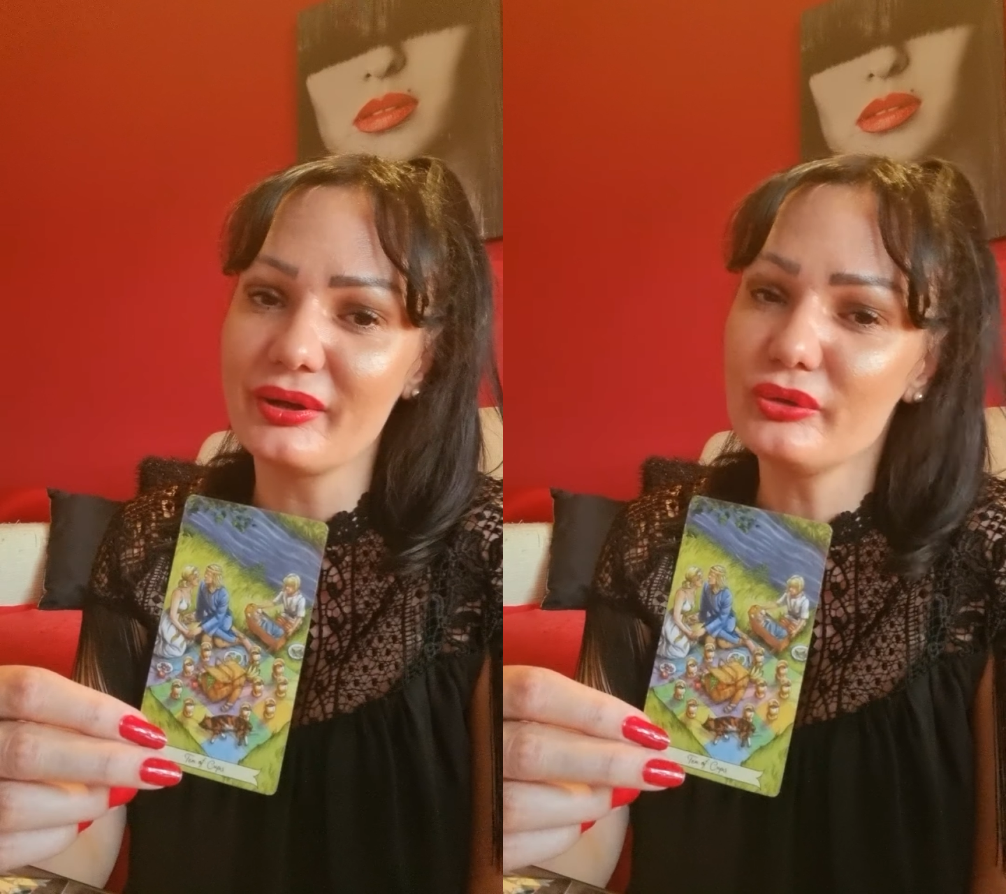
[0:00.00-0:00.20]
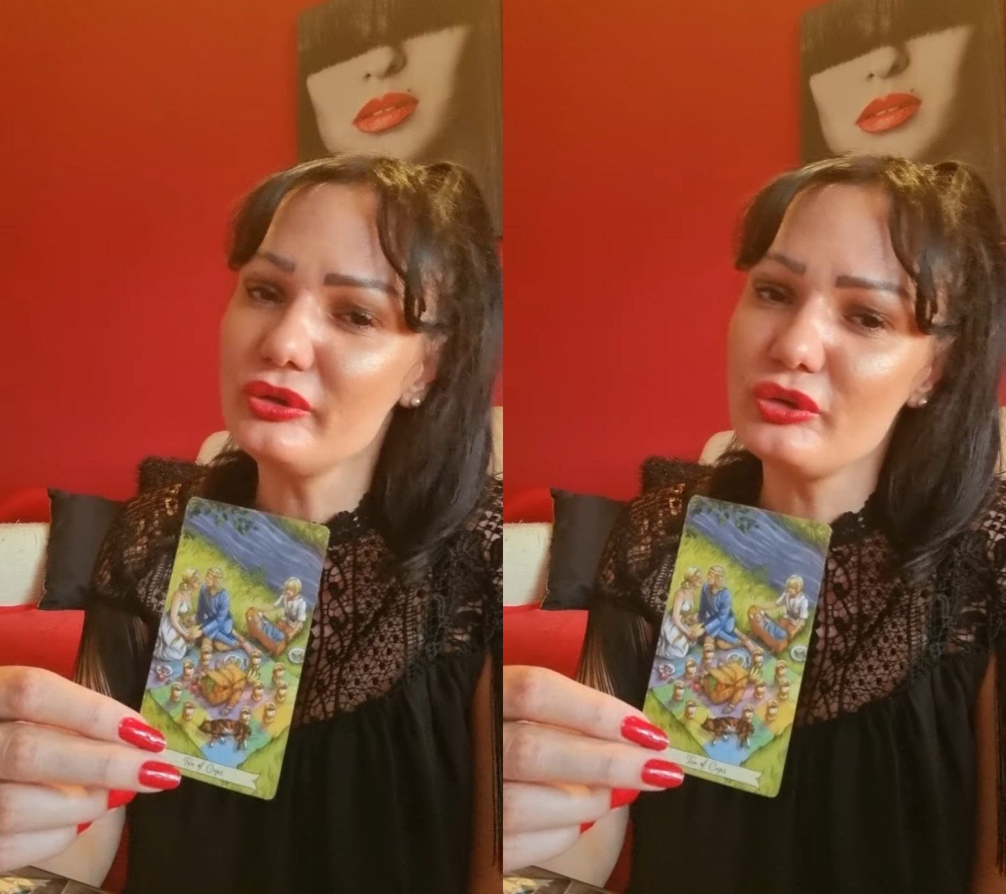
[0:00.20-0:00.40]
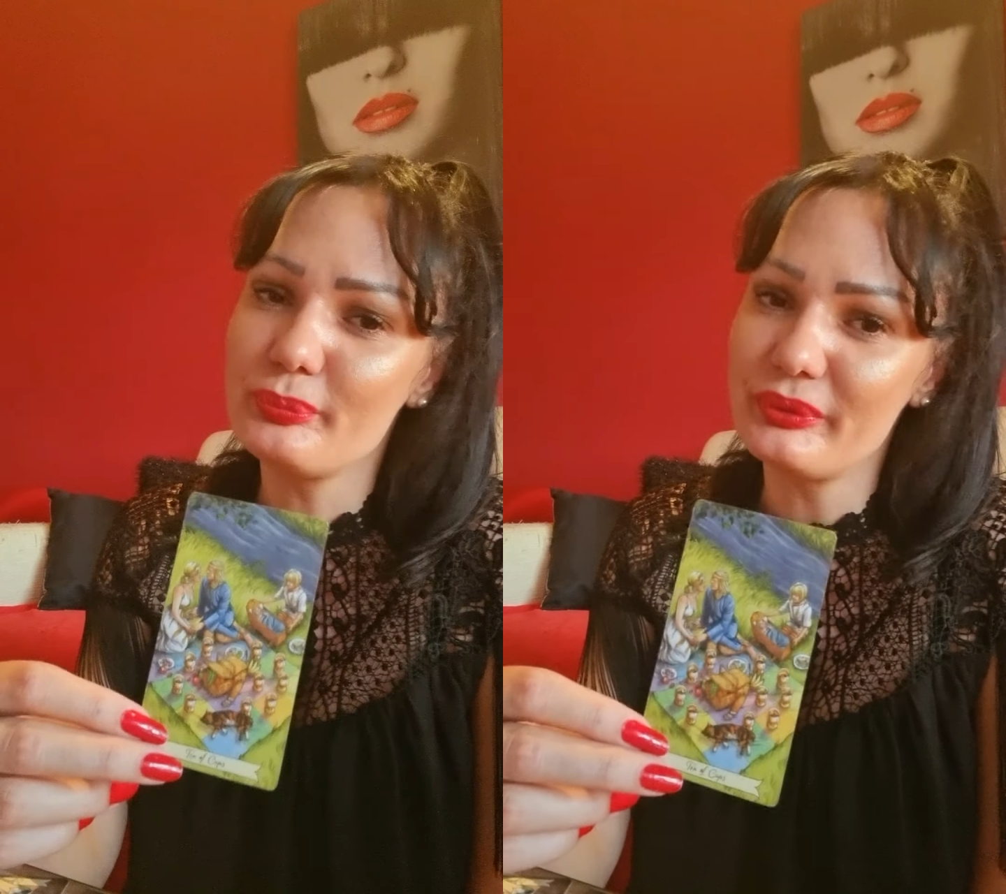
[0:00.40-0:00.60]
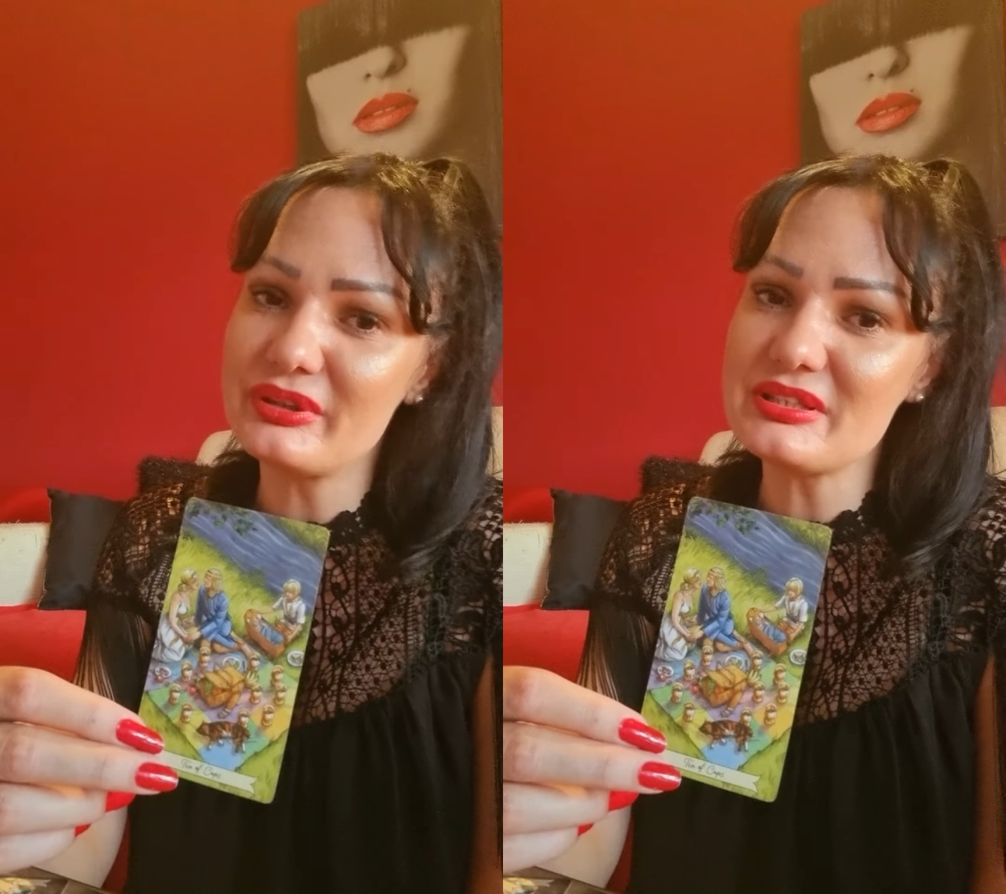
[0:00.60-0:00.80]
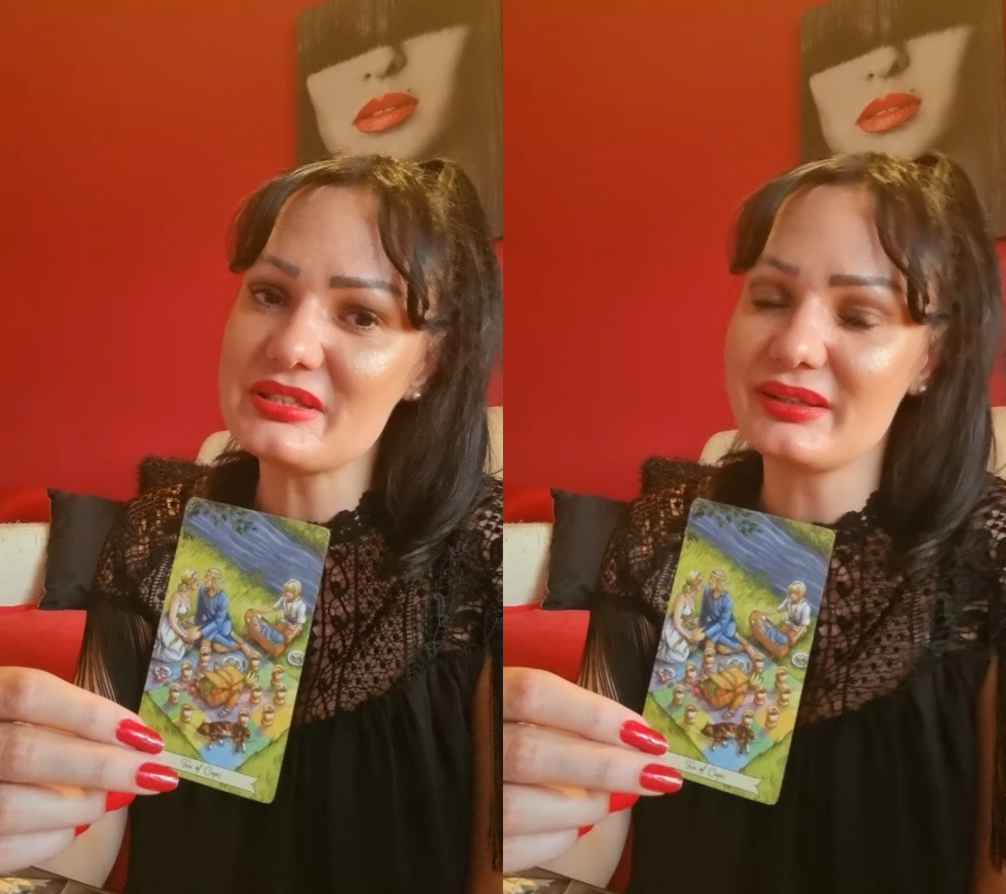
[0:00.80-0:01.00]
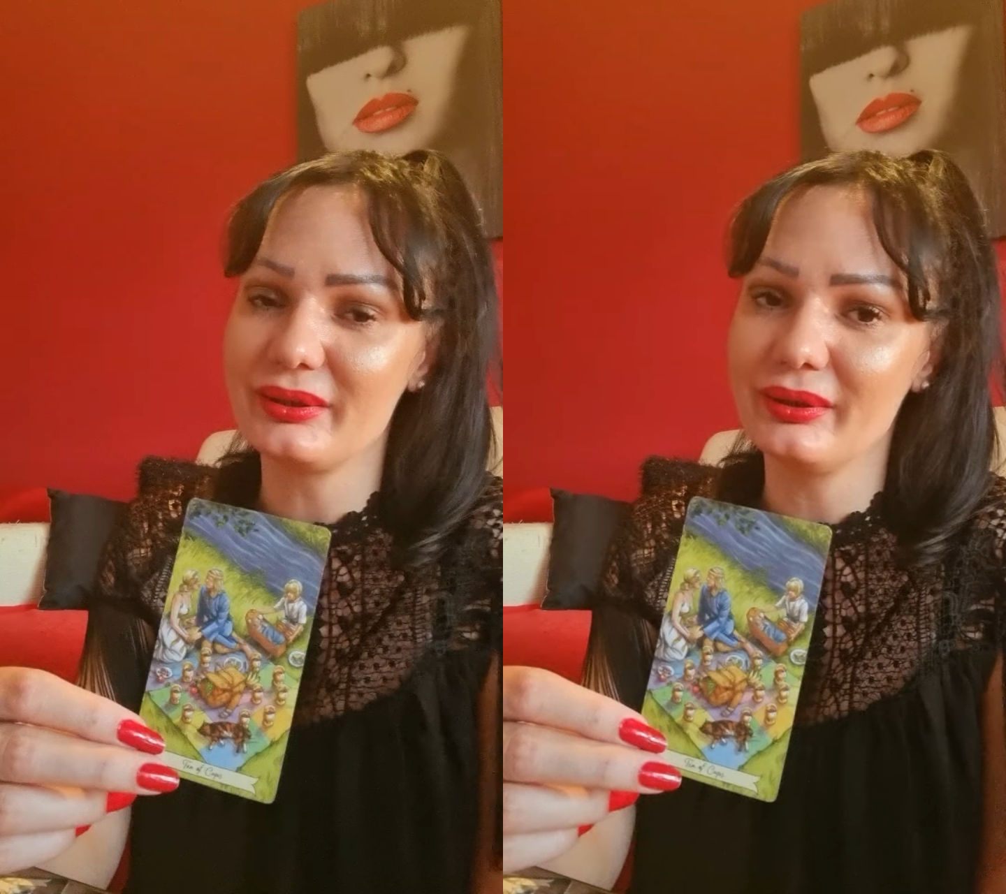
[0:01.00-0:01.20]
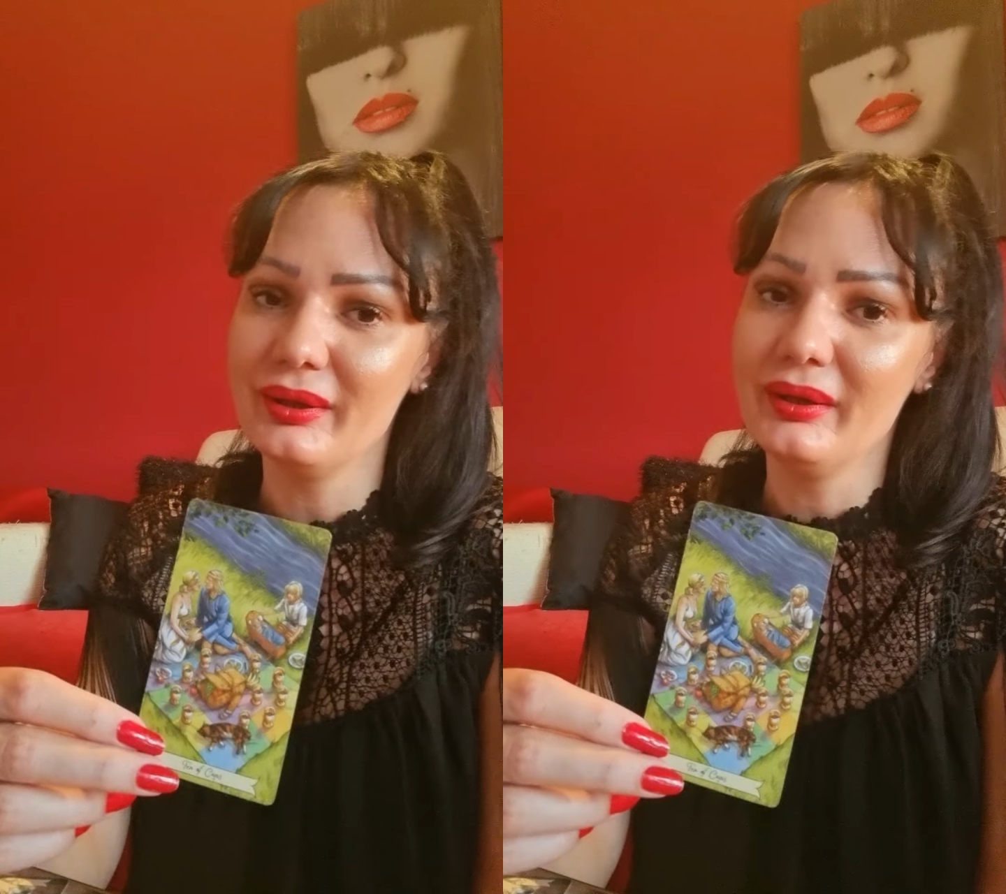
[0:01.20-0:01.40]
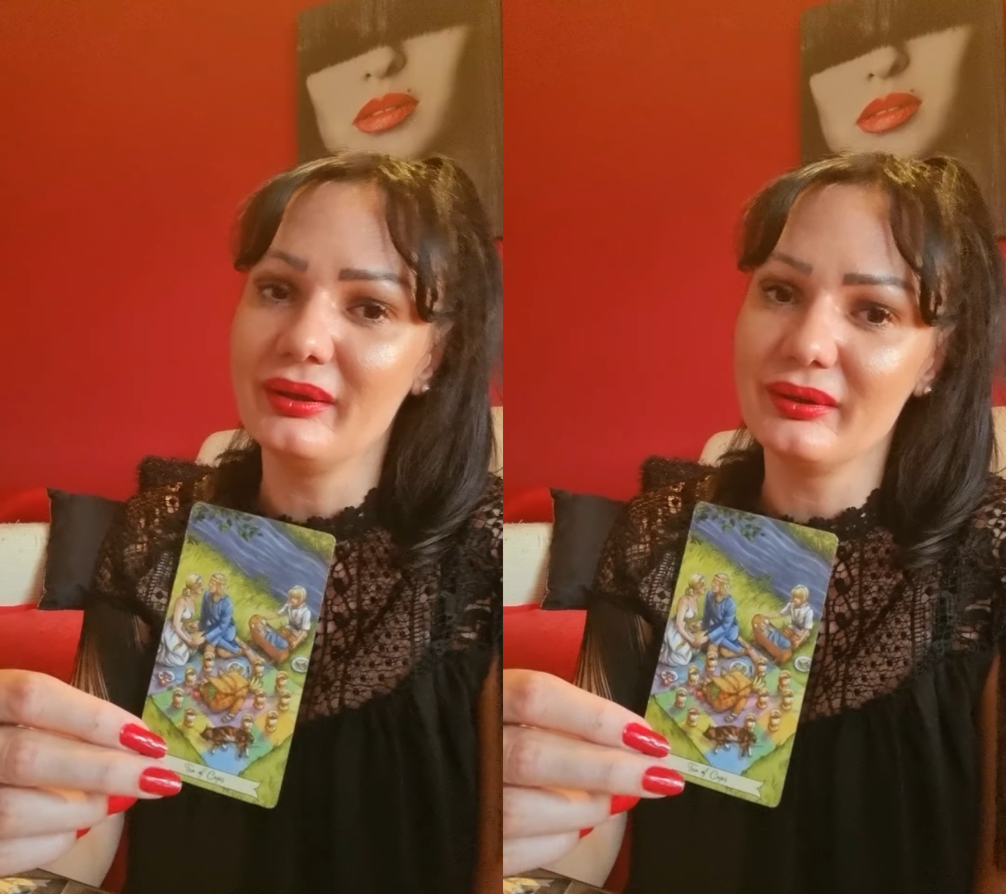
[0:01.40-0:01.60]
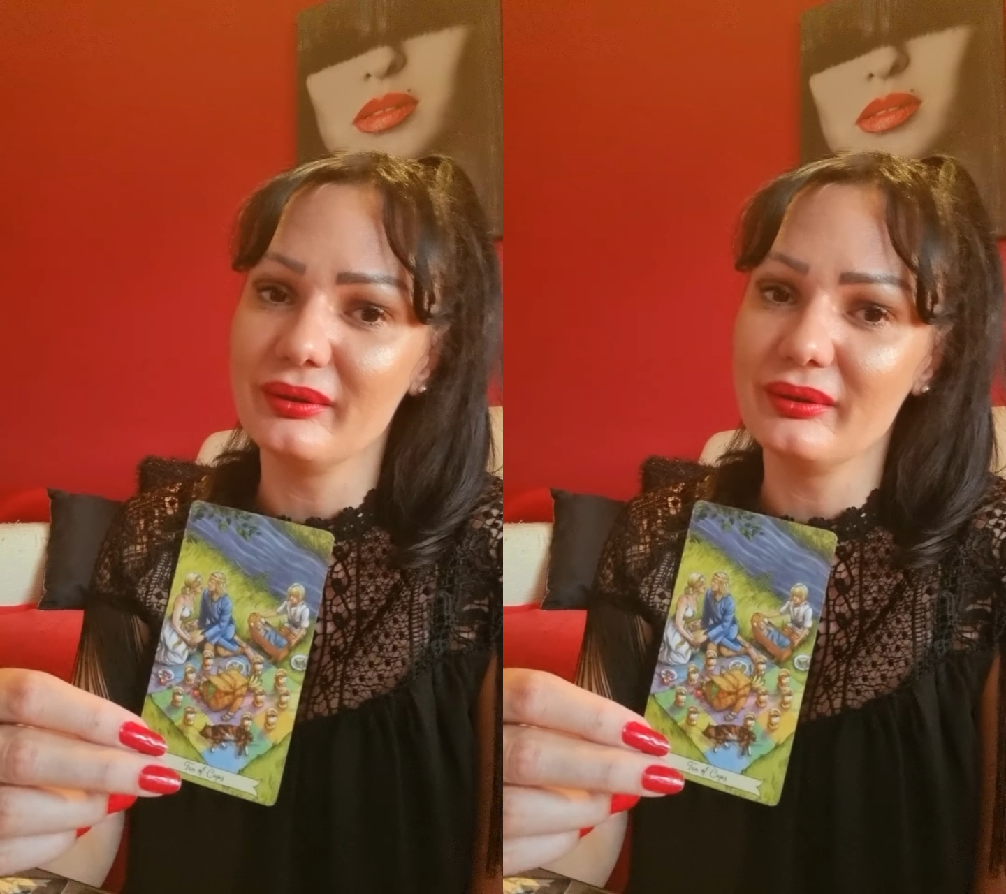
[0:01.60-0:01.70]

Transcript: a good person uh,